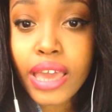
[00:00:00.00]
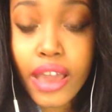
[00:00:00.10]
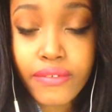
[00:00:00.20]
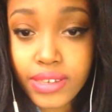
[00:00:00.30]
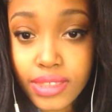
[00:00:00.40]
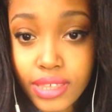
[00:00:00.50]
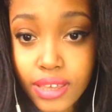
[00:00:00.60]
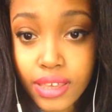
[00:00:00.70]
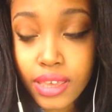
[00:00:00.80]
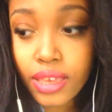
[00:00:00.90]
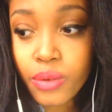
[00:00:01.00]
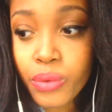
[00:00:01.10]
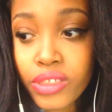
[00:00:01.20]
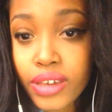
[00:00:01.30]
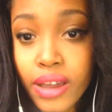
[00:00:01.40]
Everything.
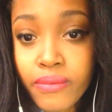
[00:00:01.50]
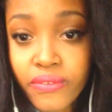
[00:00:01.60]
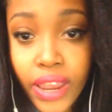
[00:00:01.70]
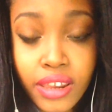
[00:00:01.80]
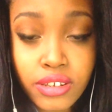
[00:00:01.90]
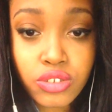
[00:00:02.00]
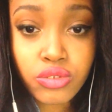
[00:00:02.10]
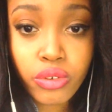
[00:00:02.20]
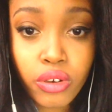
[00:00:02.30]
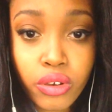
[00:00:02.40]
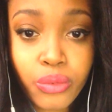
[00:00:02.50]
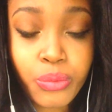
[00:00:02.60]
Whether I'm writing a song,